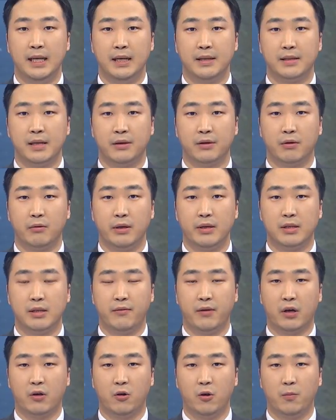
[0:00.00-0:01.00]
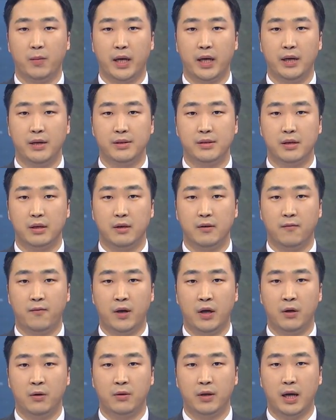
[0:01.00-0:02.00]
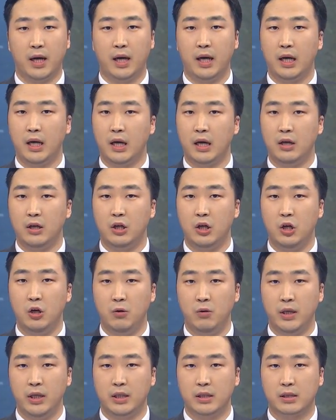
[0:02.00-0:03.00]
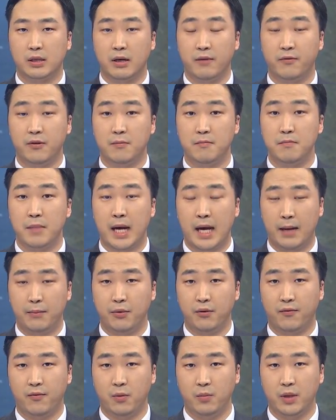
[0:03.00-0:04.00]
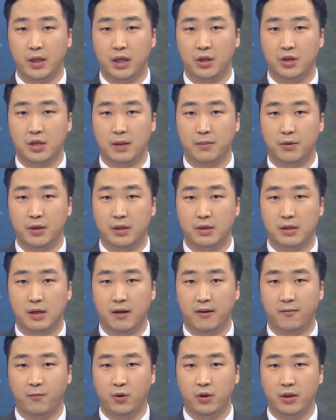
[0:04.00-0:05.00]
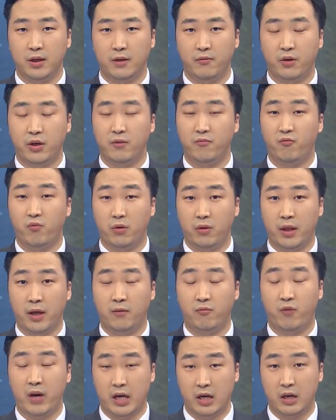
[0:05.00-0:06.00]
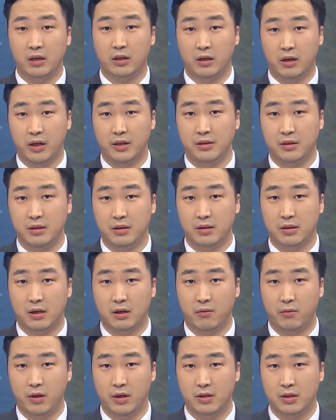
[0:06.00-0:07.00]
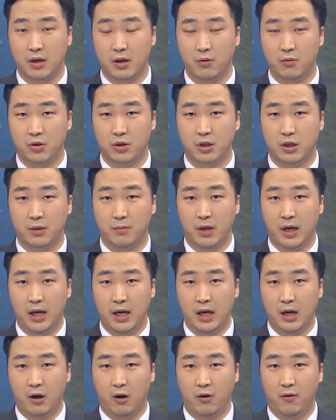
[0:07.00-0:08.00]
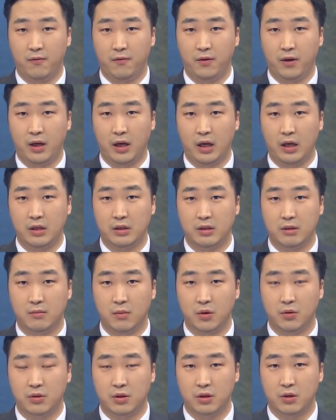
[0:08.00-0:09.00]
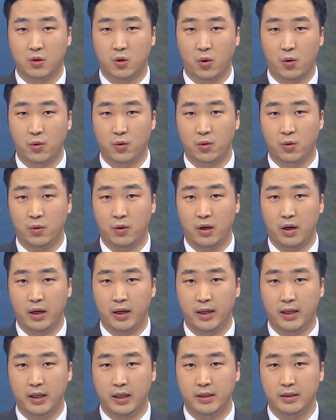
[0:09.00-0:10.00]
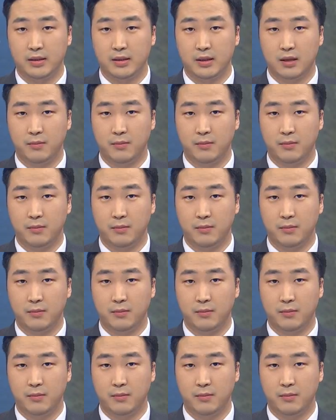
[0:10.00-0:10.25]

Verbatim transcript: The South Korean Civic Group has unveiled a newly discovered map from the Japanese government that recognizes Korea's ownership of the easternmost Dokdo islets.